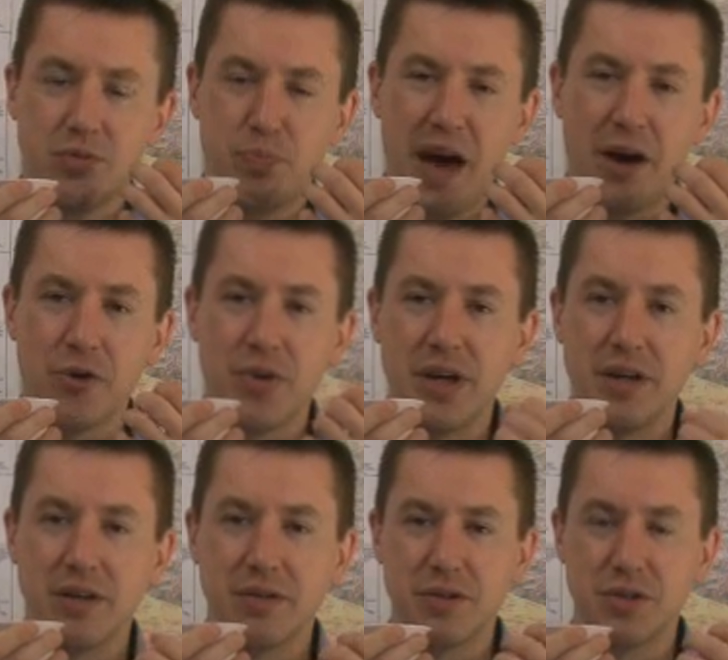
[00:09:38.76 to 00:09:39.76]

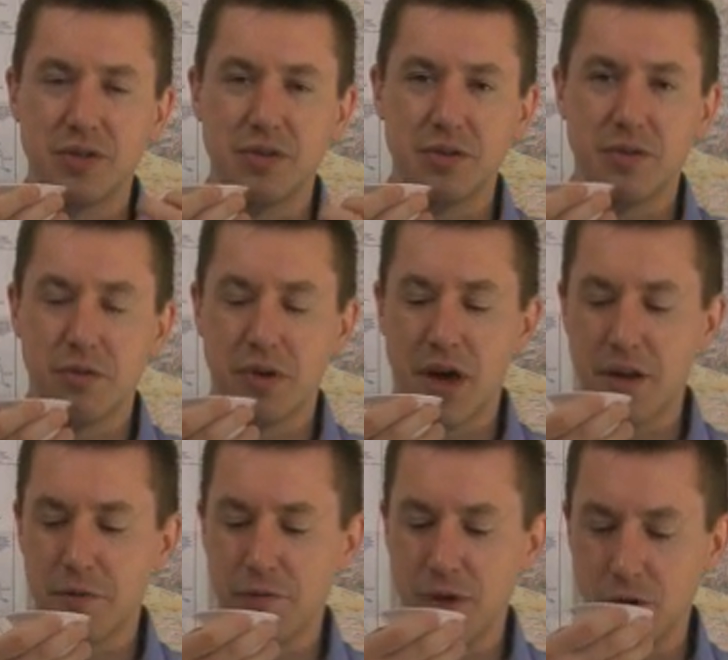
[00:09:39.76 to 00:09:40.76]
powdery kind
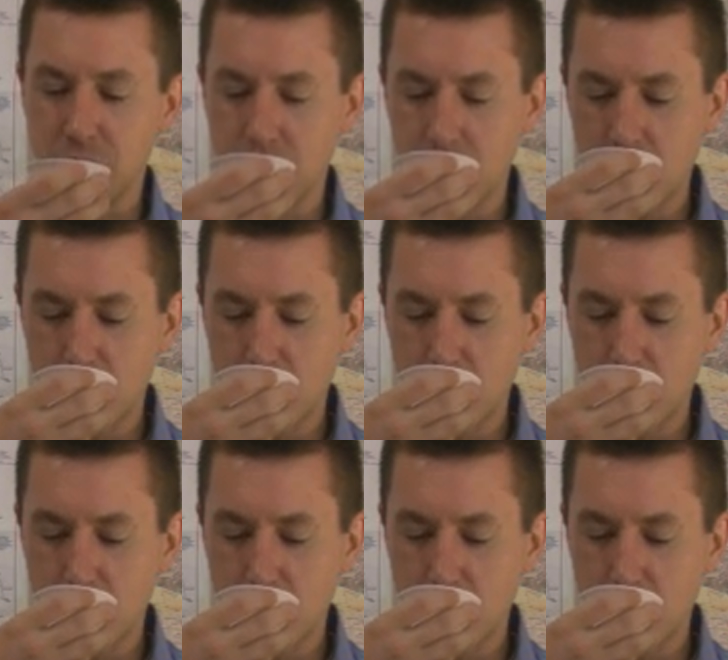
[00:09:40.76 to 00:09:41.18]
of feel.